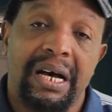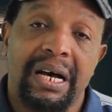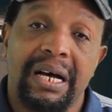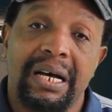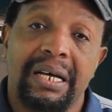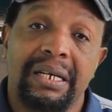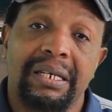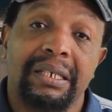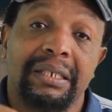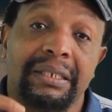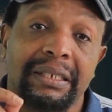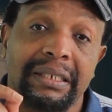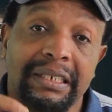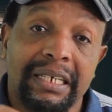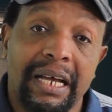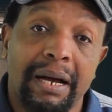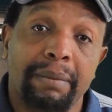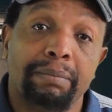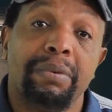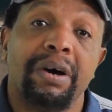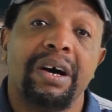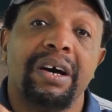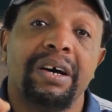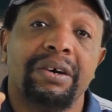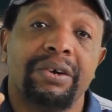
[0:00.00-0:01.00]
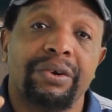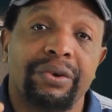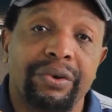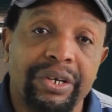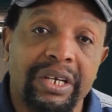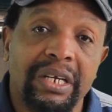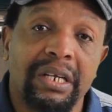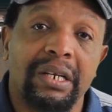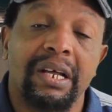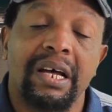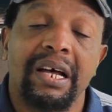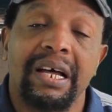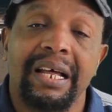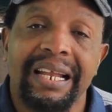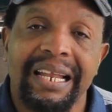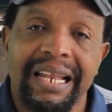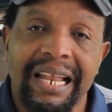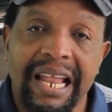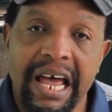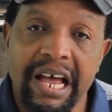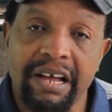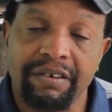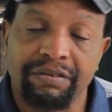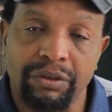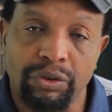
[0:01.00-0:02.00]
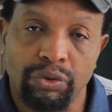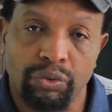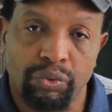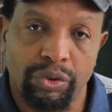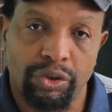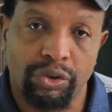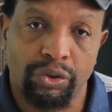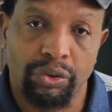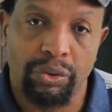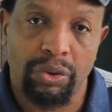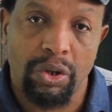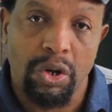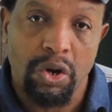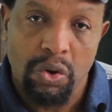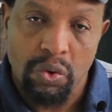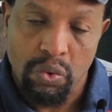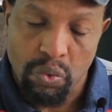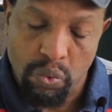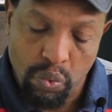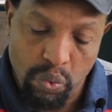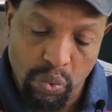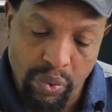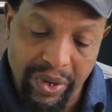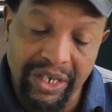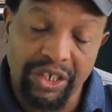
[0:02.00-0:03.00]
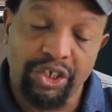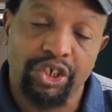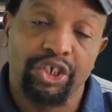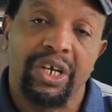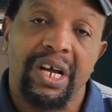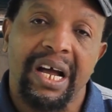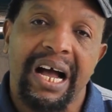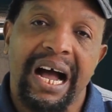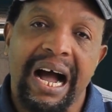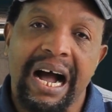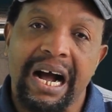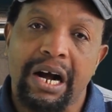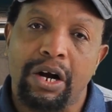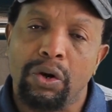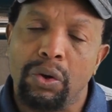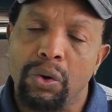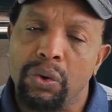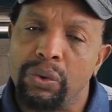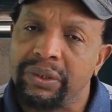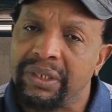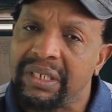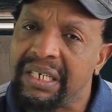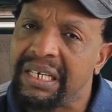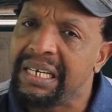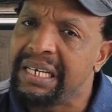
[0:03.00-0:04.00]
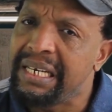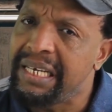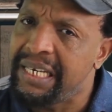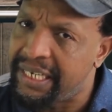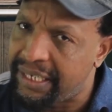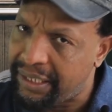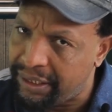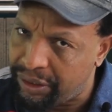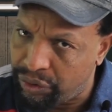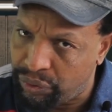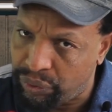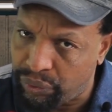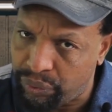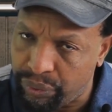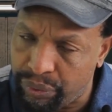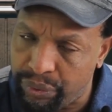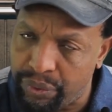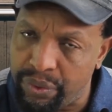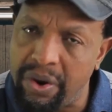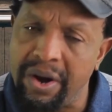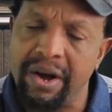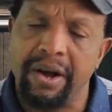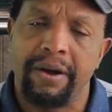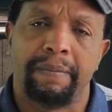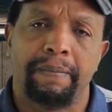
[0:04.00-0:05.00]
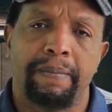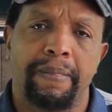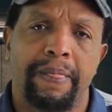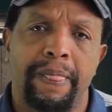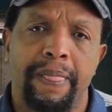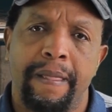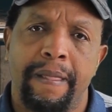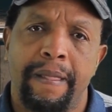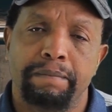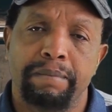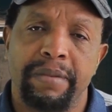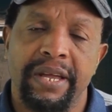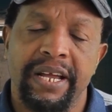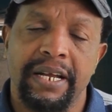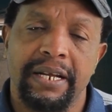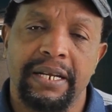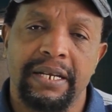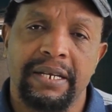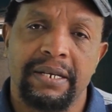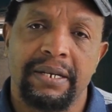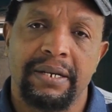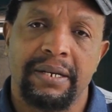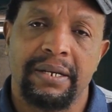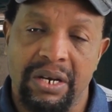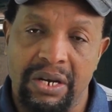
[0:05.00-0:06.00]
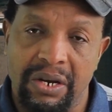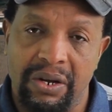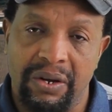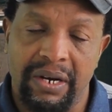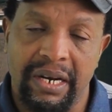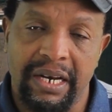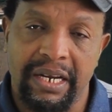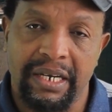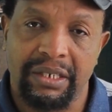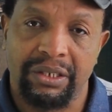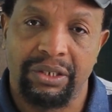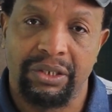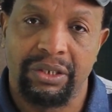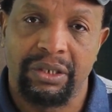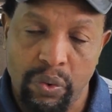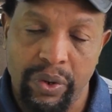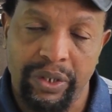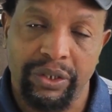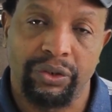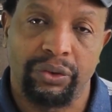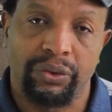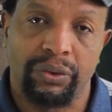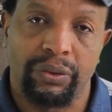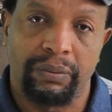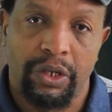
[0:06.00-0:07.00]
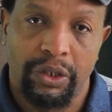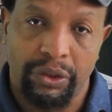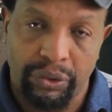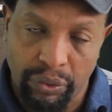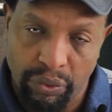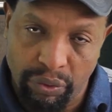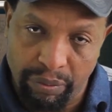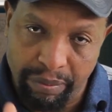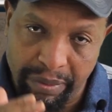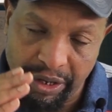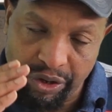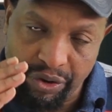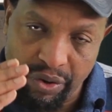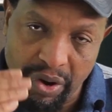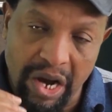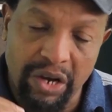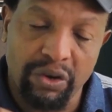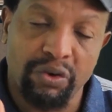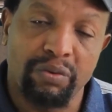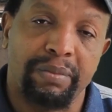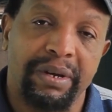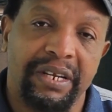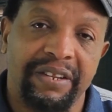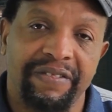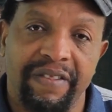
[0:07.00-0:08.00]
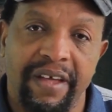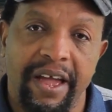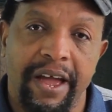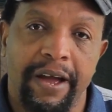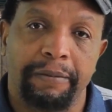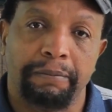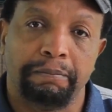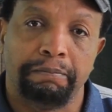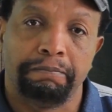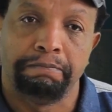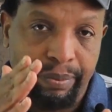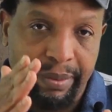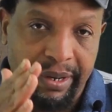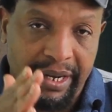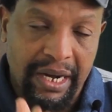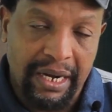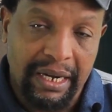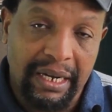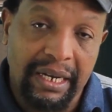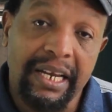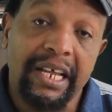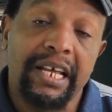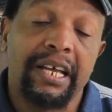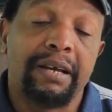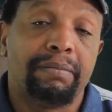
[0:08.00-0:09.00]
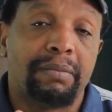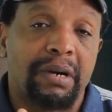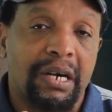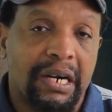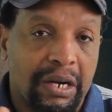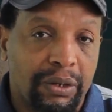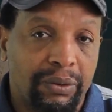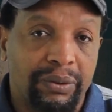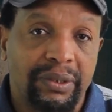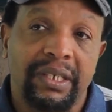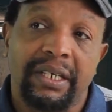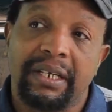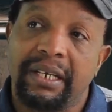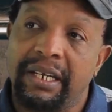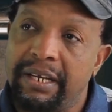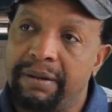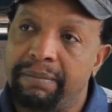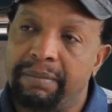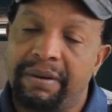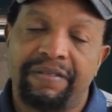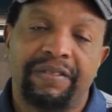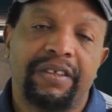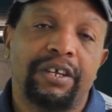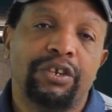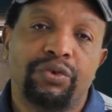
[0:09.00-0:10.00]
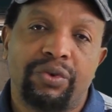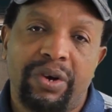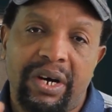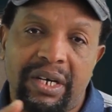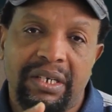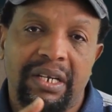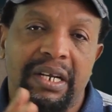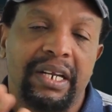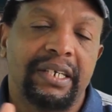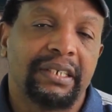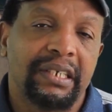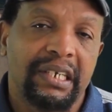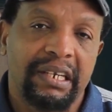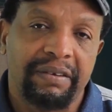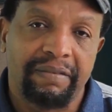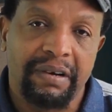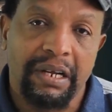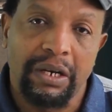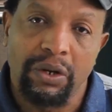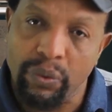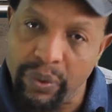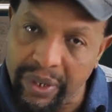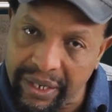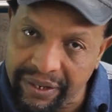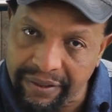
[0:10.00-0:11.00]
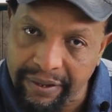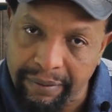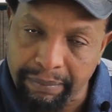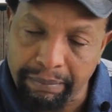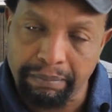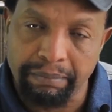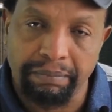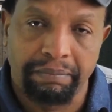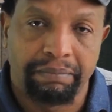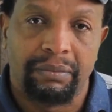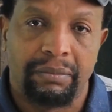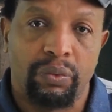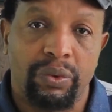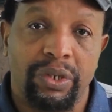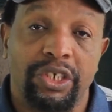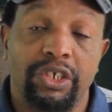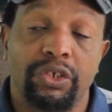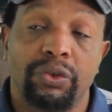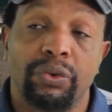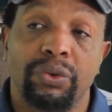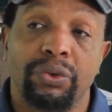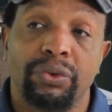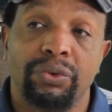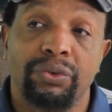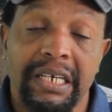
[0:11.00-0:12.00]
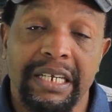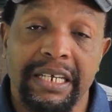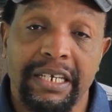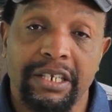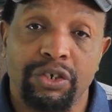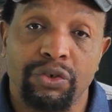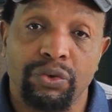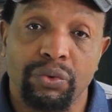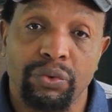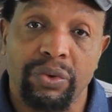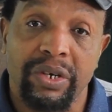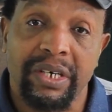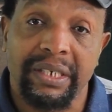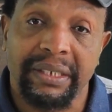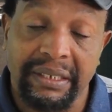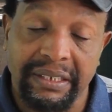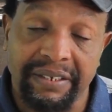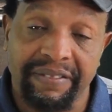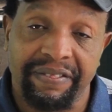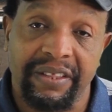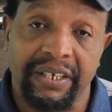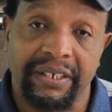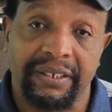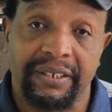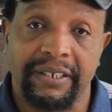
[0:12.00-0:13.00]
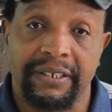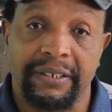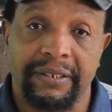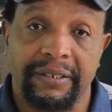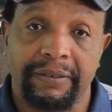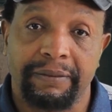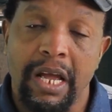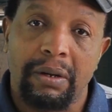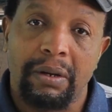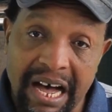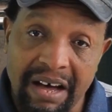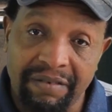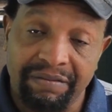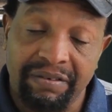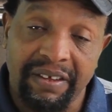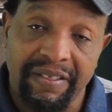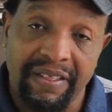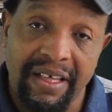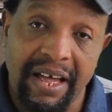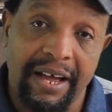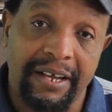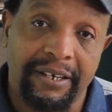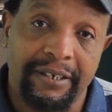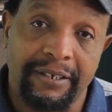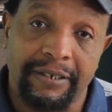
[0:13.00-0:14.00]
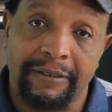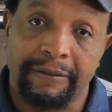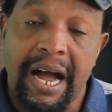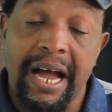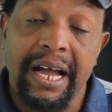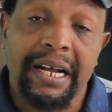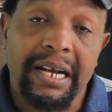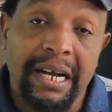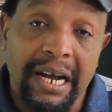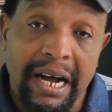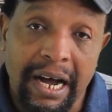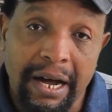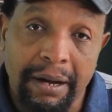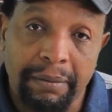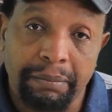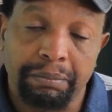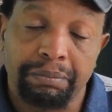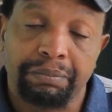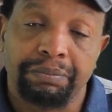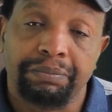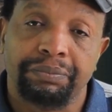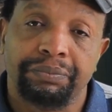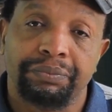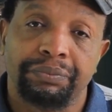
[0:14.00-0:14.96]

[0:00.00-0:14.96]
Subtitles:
and sub-real life situation which are closely linked to your main knowledge question. So you make your argument there, make a claim, a counterclaim, and then you analyze and evaluate them, which is going to lead to a synthesis. After that, I come